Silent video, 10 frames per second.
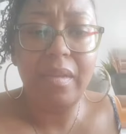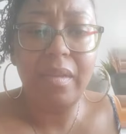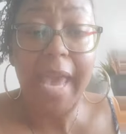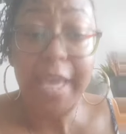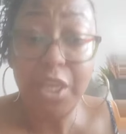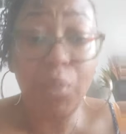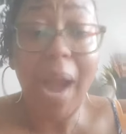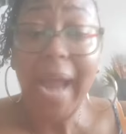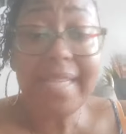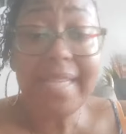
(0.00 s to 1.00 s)
And you're
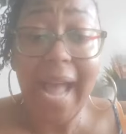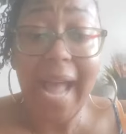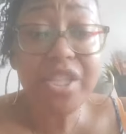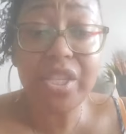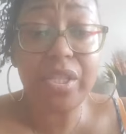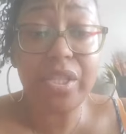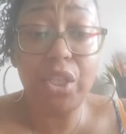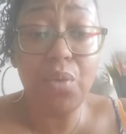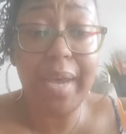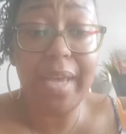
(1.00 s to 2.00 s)
right, it's not just the
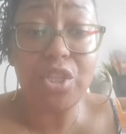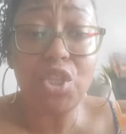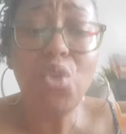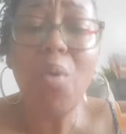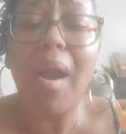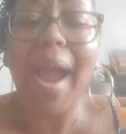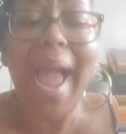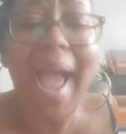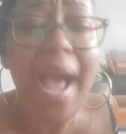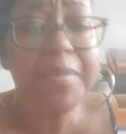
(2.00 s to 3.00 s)
US. You are
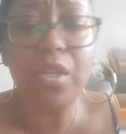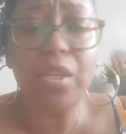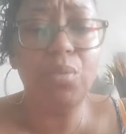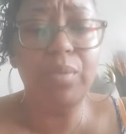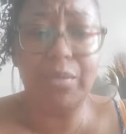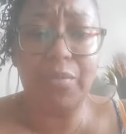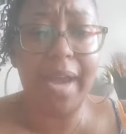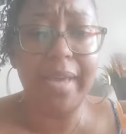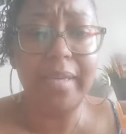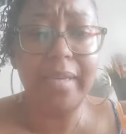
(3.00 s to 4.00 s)
absolutely right.